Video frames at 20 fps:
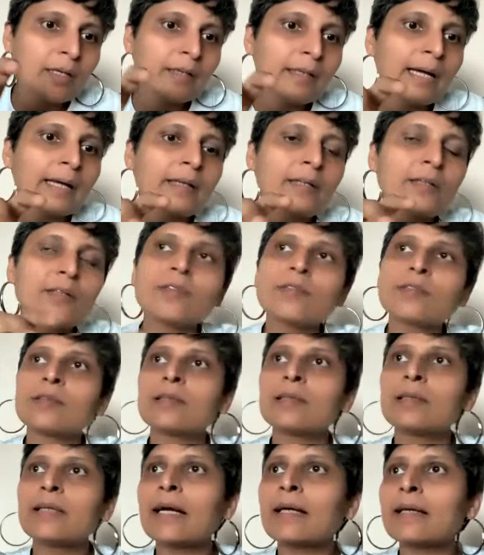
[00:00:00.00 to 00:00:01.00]
that
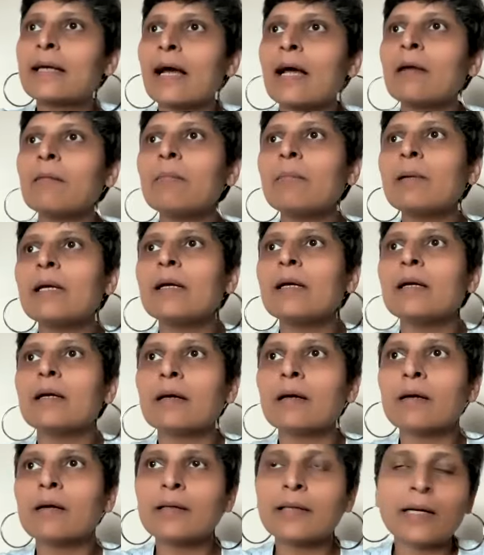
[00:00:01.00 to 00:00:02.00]
is that can be
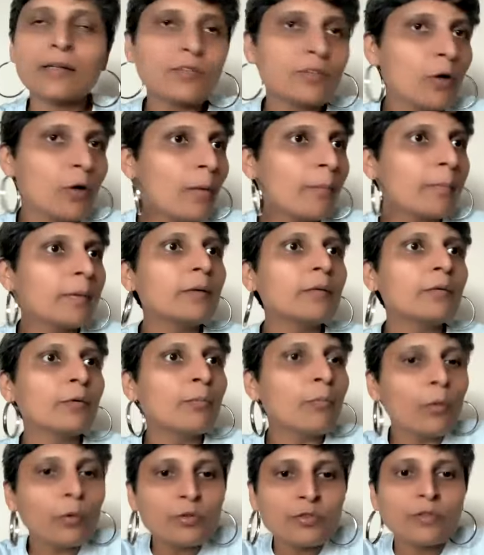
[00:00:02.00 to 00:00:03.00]
that's common
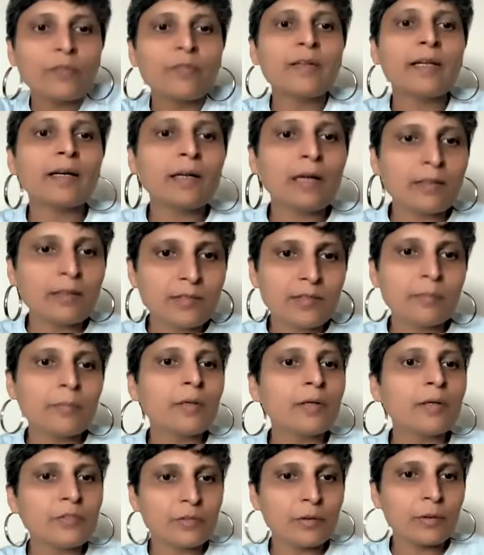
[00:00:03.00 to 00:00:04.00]
to most of their
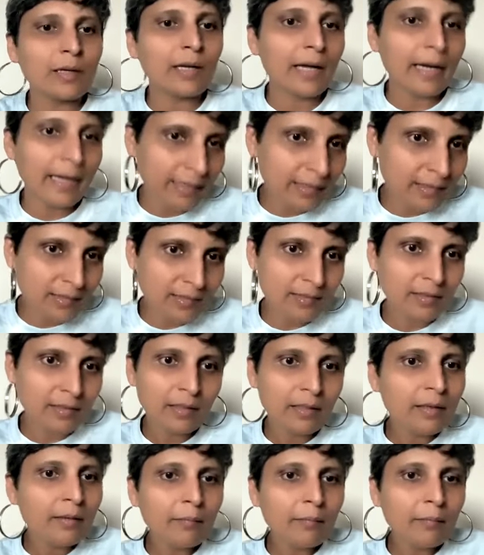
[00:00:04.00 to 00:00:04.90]
customers or clients